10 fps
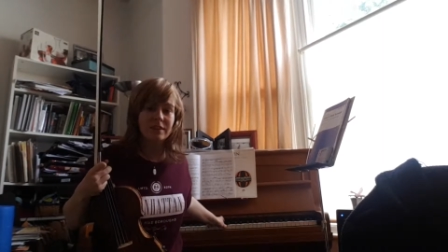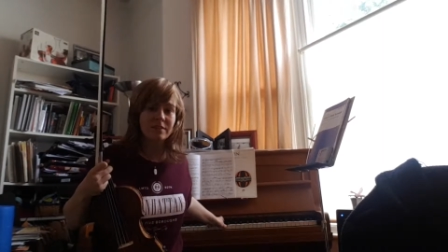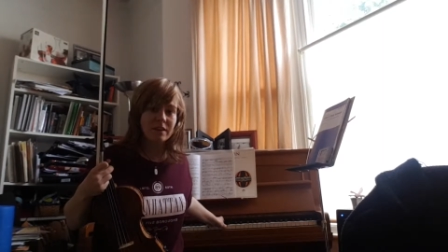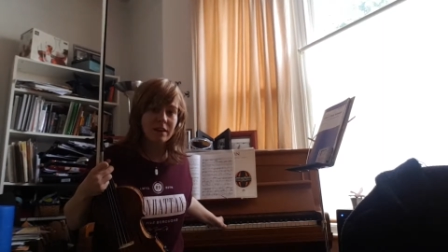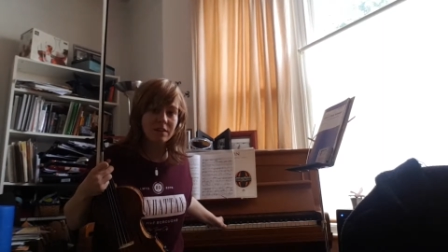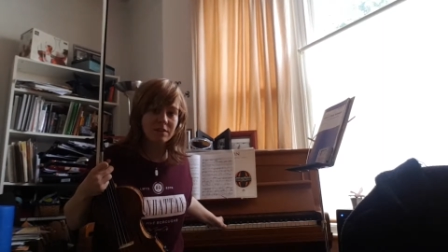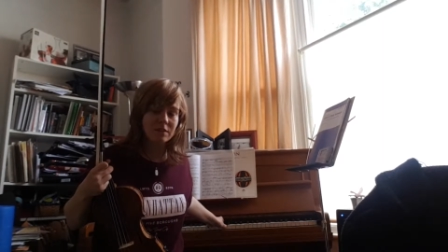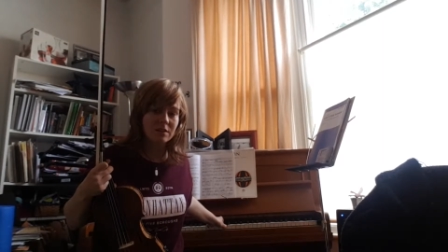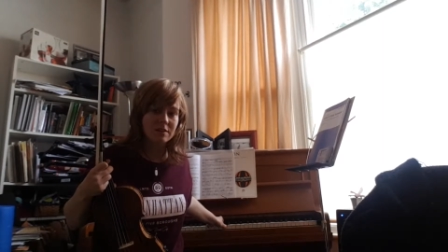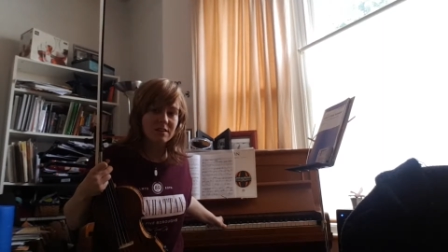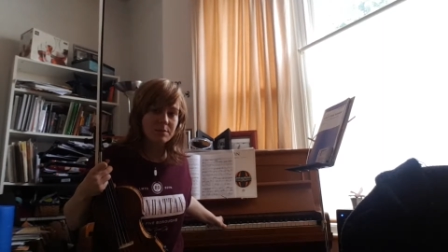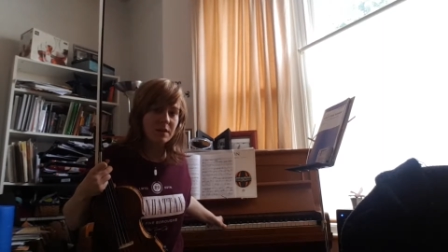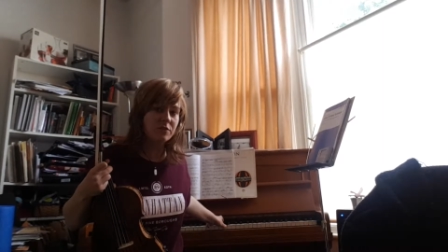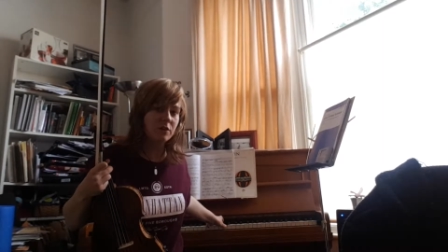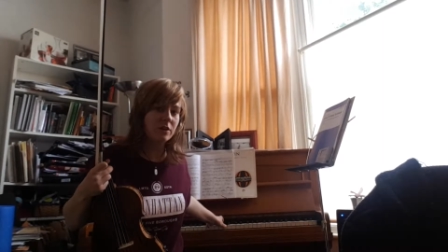this case, D
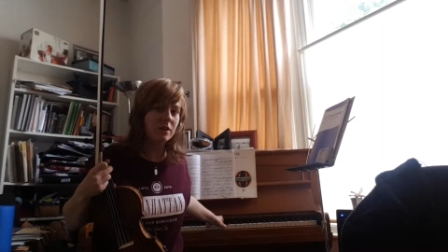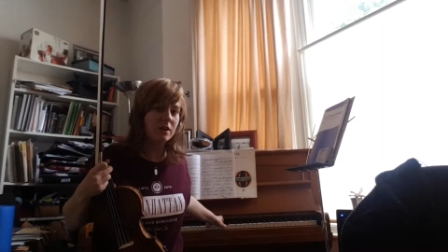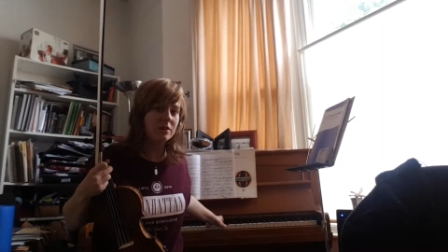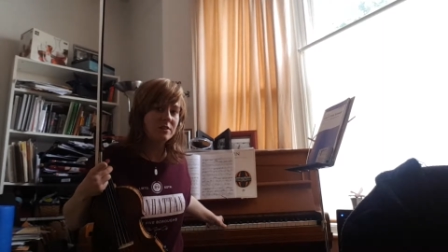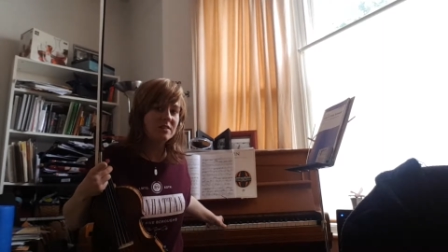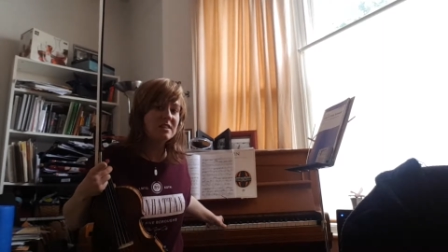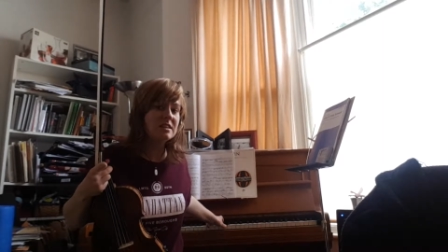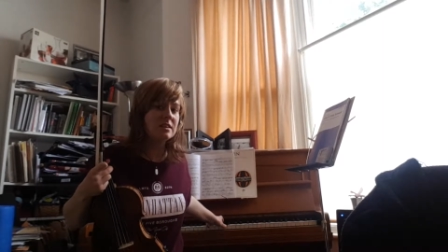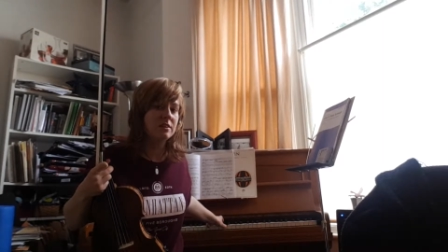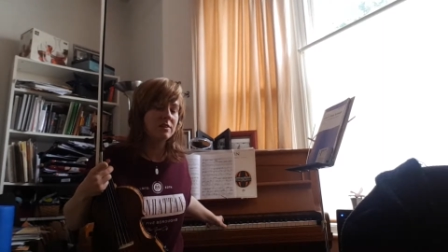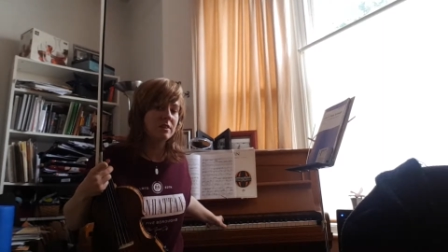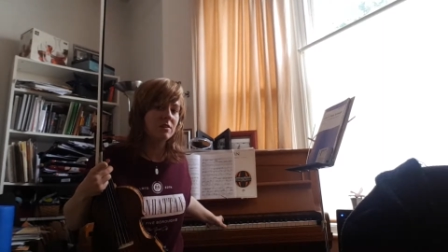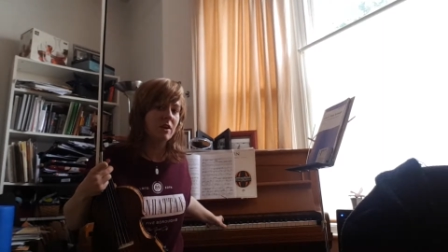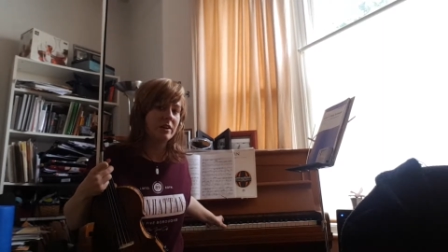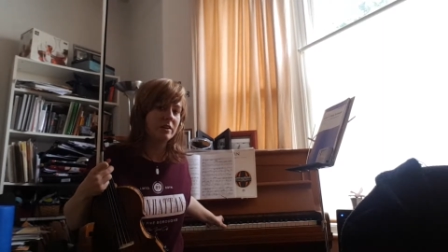major, D is the
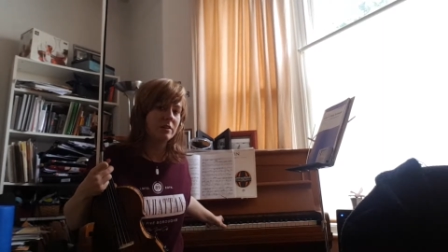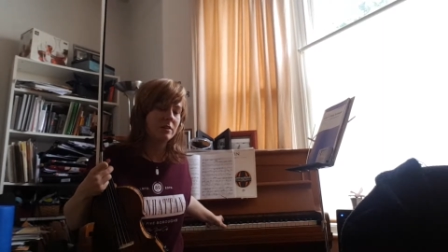tonic.